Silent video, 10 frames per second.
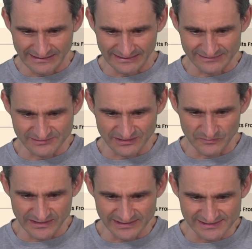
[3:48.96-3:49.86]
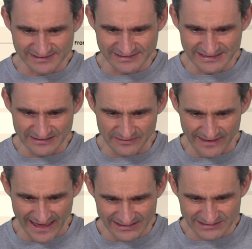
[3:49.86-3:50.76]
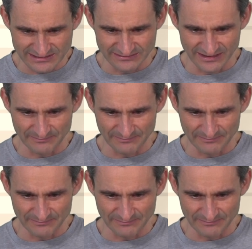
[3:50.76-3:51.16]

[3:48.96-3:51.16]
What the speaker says: And so we can see that,